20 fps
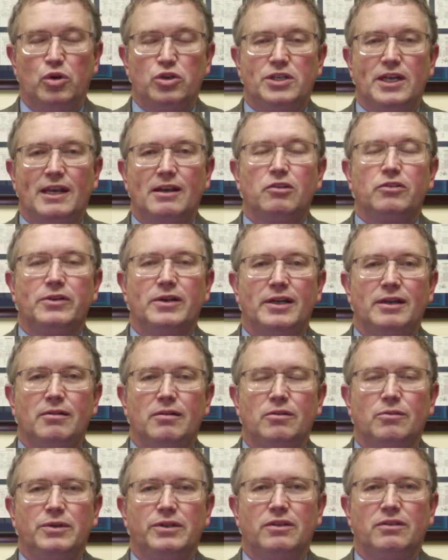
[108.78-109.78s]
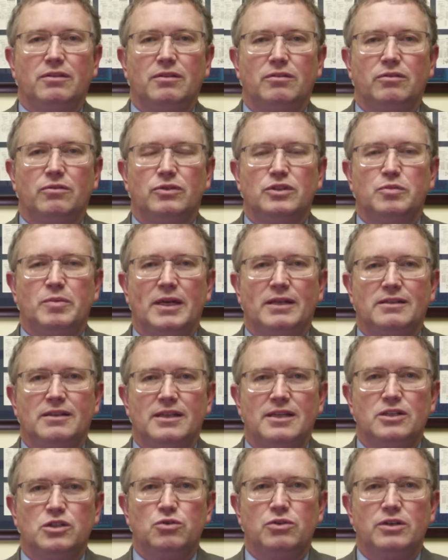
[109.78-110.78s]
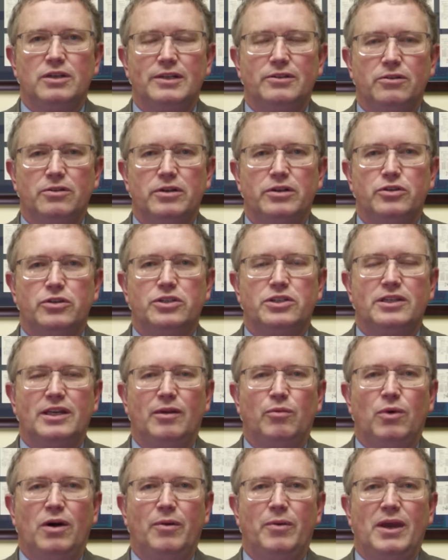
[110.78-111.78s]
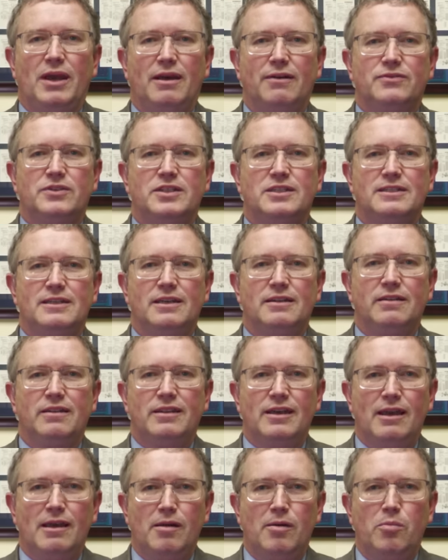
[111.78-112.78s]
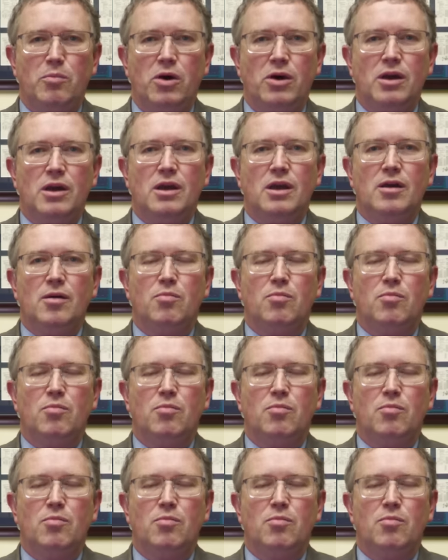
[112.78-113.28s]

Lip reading: particularly with respect to Israel, I don't understand why we have to send them